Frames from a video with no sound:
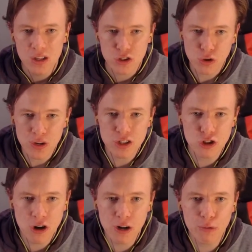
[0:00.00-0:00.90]
So he's
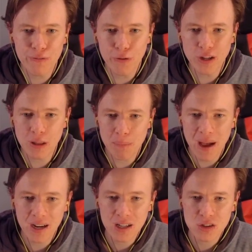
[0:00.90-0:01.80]
trying to avoid the
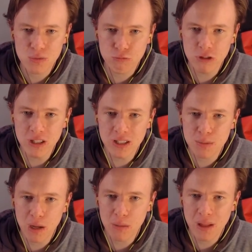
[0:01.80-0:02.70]
bait. That's really
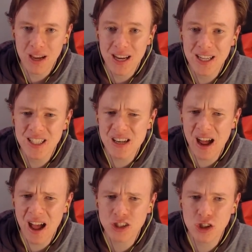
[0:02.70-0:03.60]
smart play. He
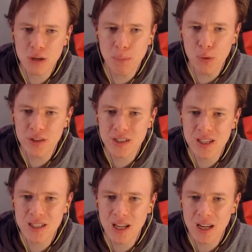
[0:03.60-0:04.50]
didn't actually pull the
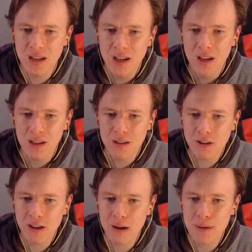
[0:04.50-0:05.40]
CC. I don't
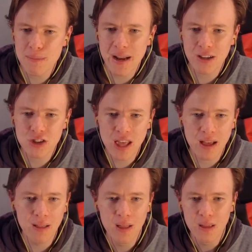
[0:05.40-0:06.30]
know how he managed
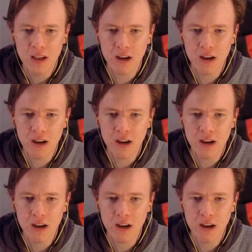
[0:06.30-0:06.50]
that.